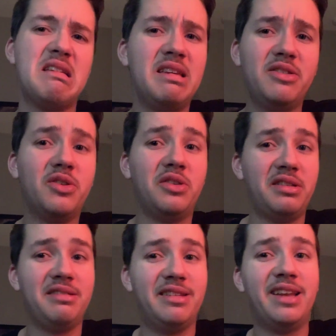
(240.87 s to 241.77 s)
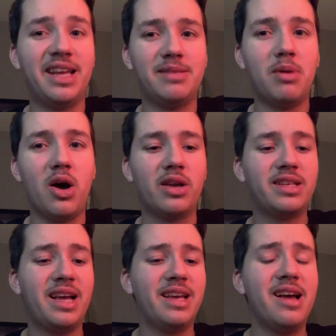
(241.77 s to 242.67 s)
this is a nice box.
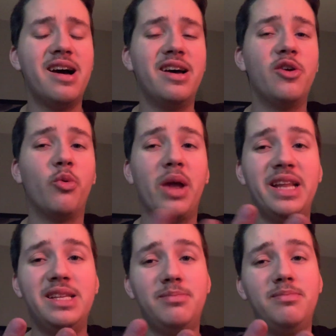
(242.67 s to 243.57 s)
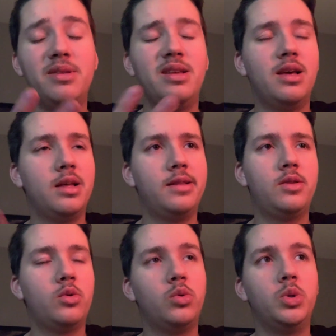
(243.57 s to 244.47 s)
I got a red,
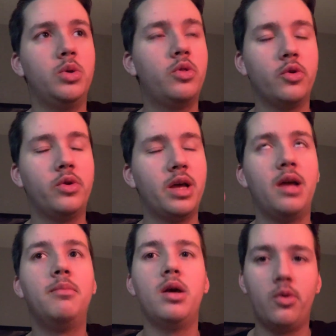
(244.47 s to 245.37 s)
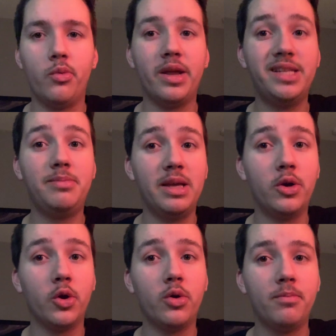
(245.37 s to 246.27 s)
told you, third time, red
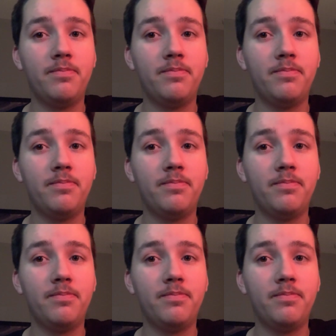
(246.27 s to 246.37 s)
speaker.